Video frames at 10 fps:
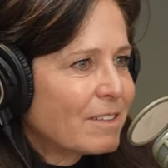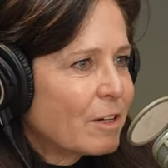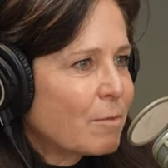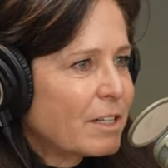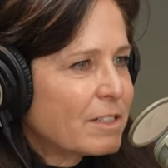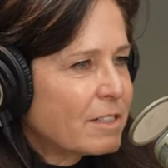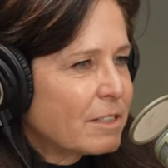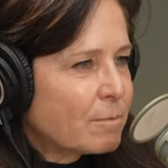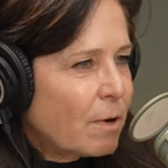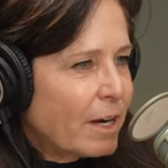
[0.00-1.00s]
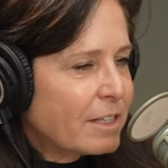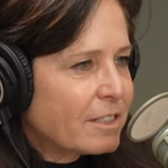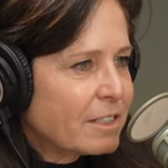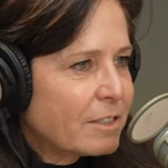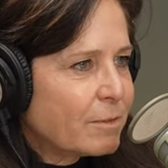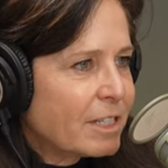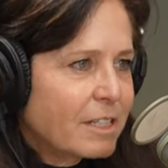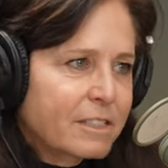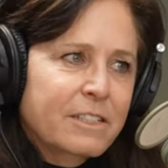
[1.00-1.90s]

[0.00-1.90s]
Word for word: Like, what is it? Why does he do what he does?